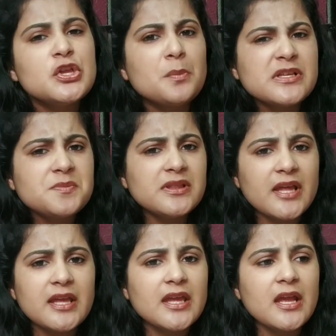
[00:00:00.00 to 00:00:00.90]
you must be
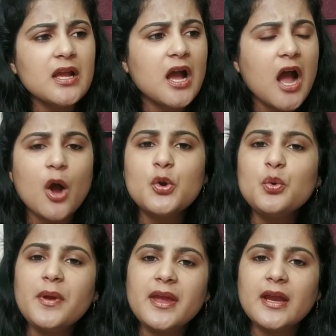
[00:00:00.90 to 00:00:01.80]
thinking, how
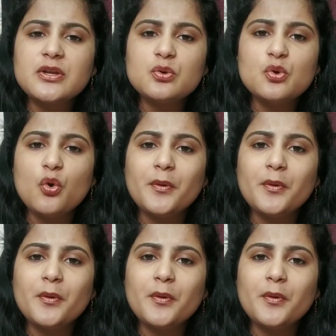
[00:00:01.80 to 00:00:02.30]
do we get to know